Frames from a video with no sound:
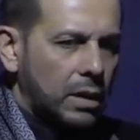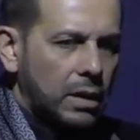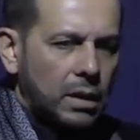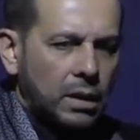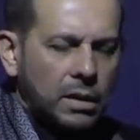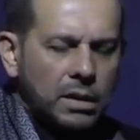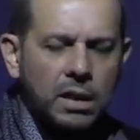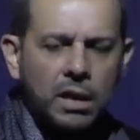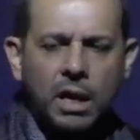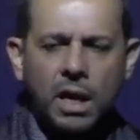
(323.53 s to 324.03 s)

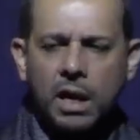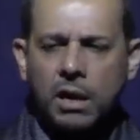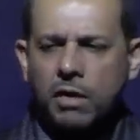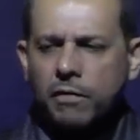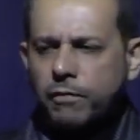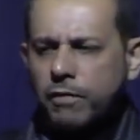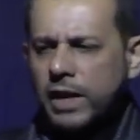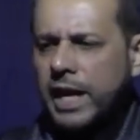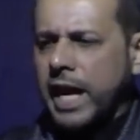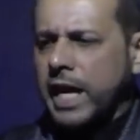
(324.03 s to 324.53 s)
There are
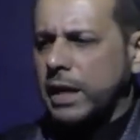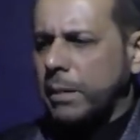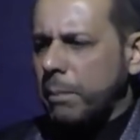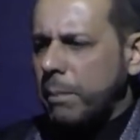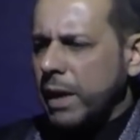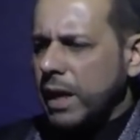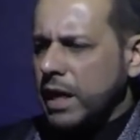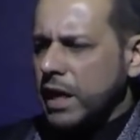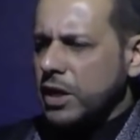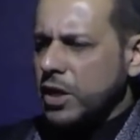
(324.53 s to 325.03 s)
roughly eight
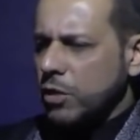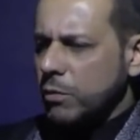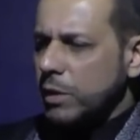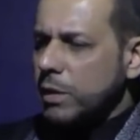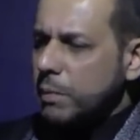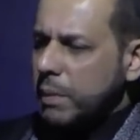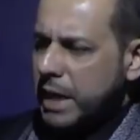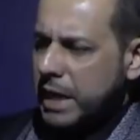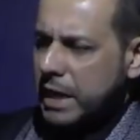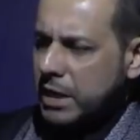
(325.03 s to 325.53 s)
billion human
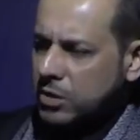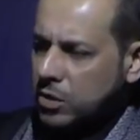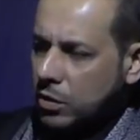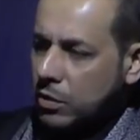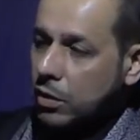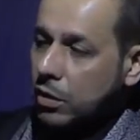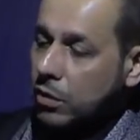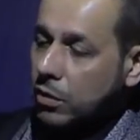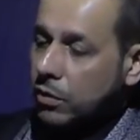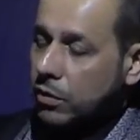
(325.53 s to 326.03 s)
beings on
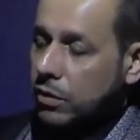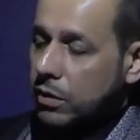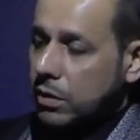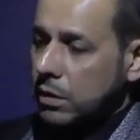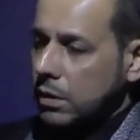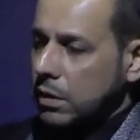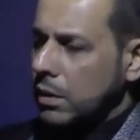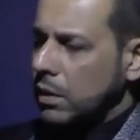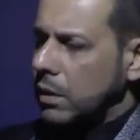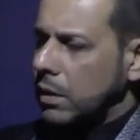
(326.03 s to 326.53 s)
earth
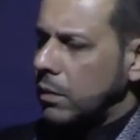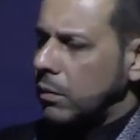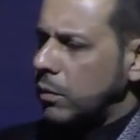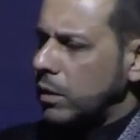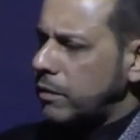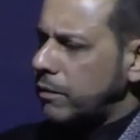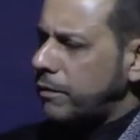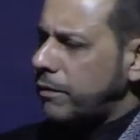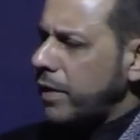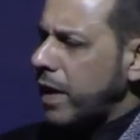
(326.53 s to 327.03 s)

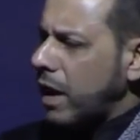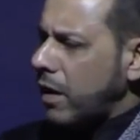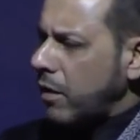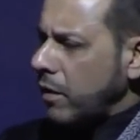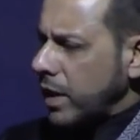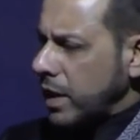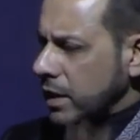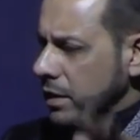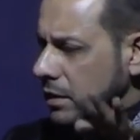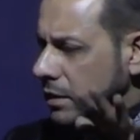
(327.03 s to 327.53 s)
with
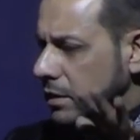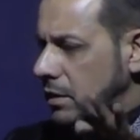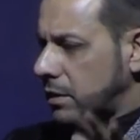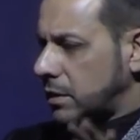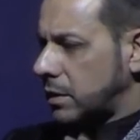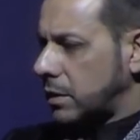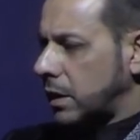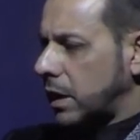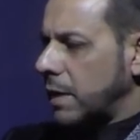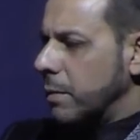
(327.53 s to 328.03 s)
variant
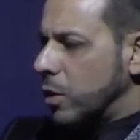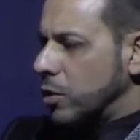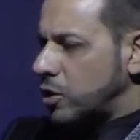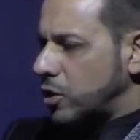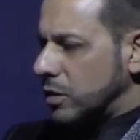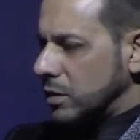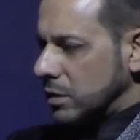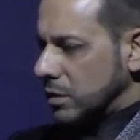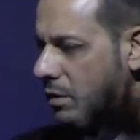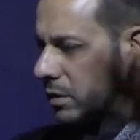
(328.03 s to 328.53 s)

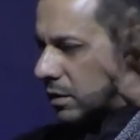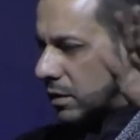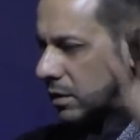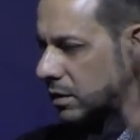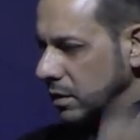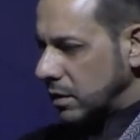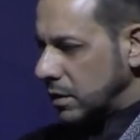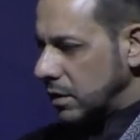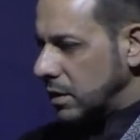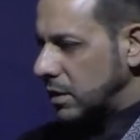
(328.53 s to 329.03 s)
emotions.
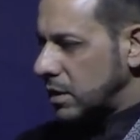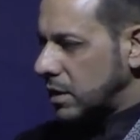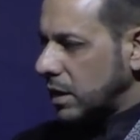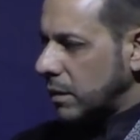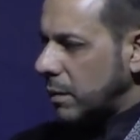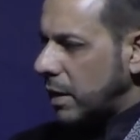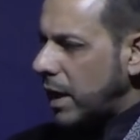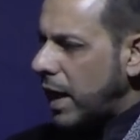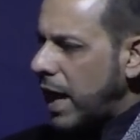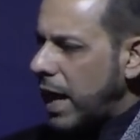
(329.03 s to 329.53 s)
Some
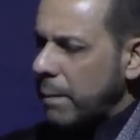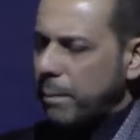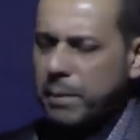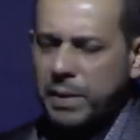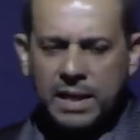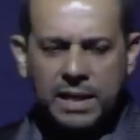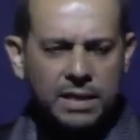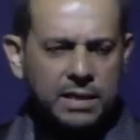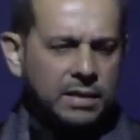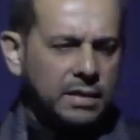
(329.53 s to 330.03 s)
are
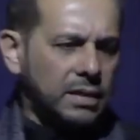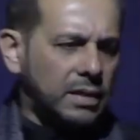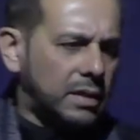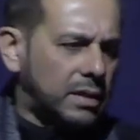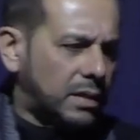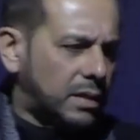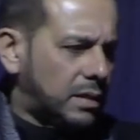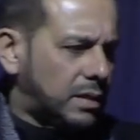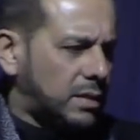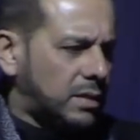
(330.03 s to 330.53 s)
happy,
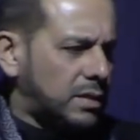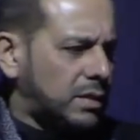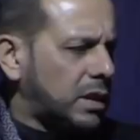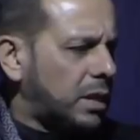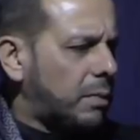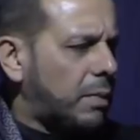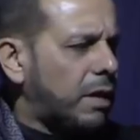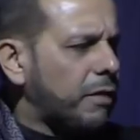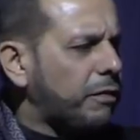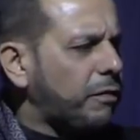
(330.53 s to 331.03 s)
some
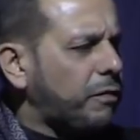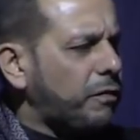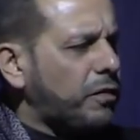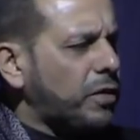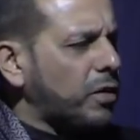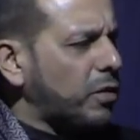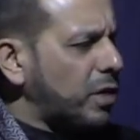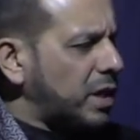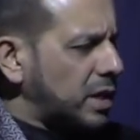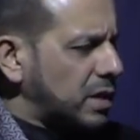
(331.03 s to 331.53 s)
are
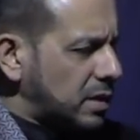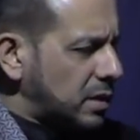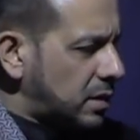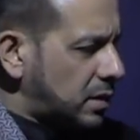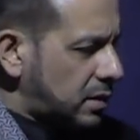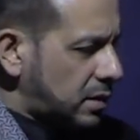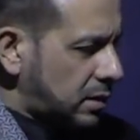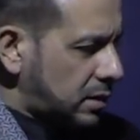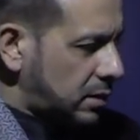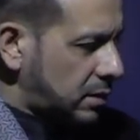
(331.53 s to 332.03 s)

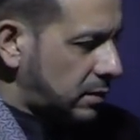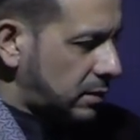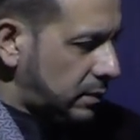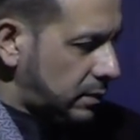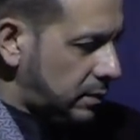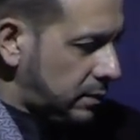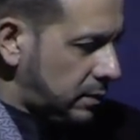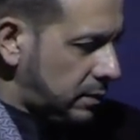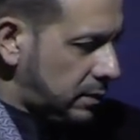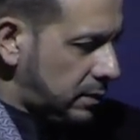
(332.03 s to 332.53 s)
furious,
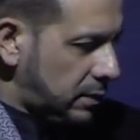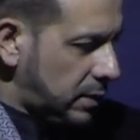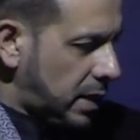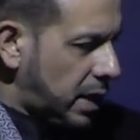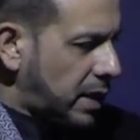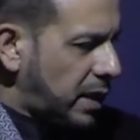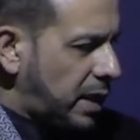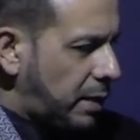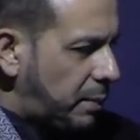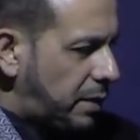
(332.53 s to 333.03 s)

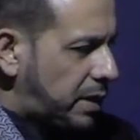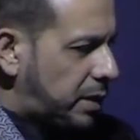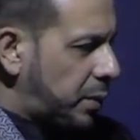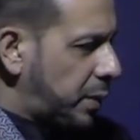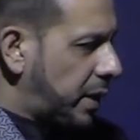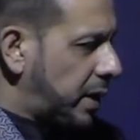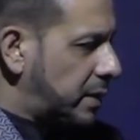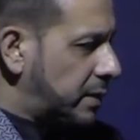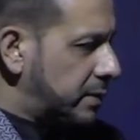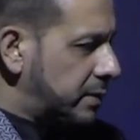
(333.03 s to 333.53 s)
and in
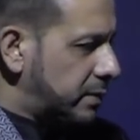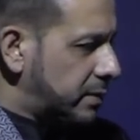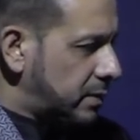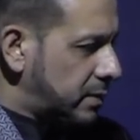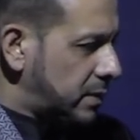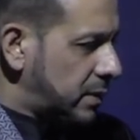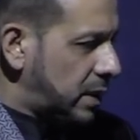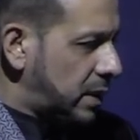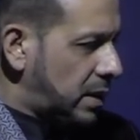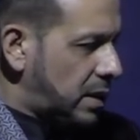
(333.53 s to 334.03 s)
between.
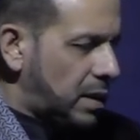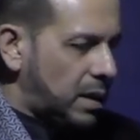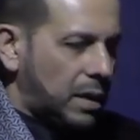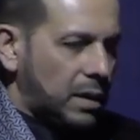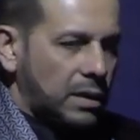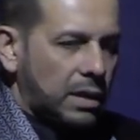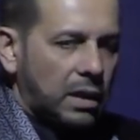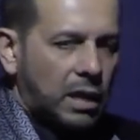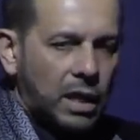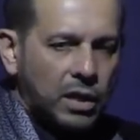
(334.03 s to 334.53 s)

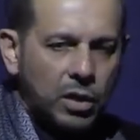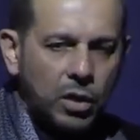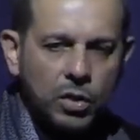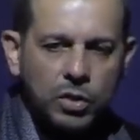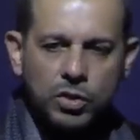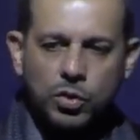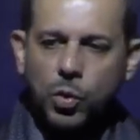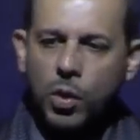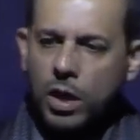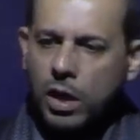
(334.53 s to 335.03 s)
There are those
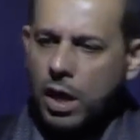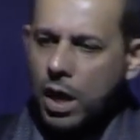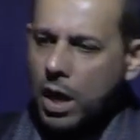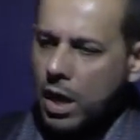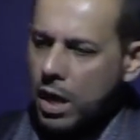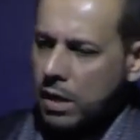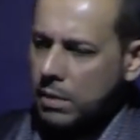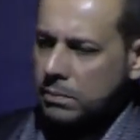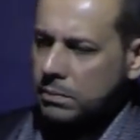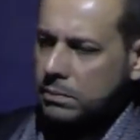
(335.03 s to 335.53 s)
who are
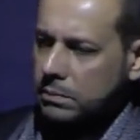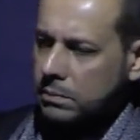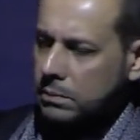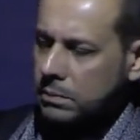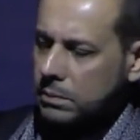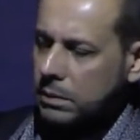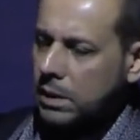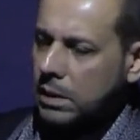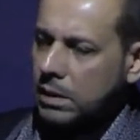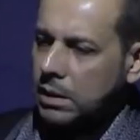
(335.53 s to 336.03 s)
calm,
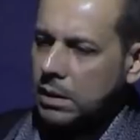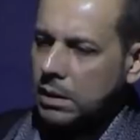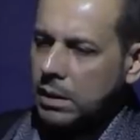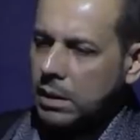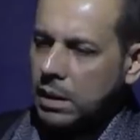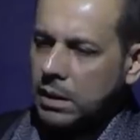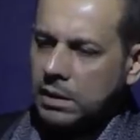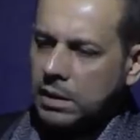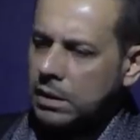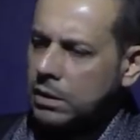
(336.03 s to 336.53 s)

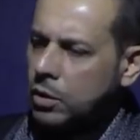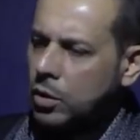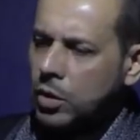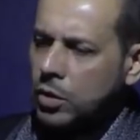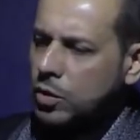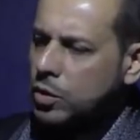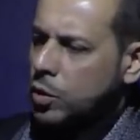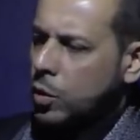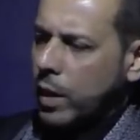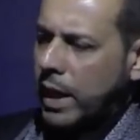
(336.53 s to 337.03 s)
and there are
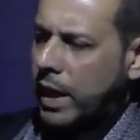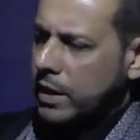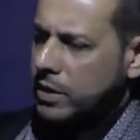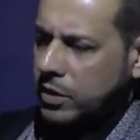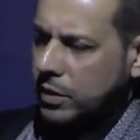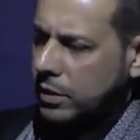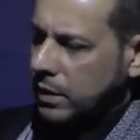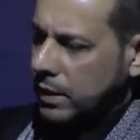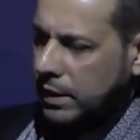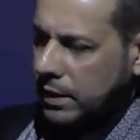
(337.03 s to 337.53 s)
those who are
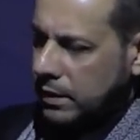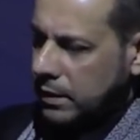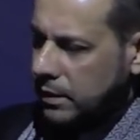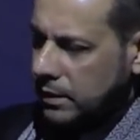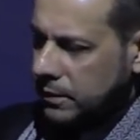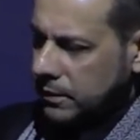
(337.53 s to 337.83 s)
agitated.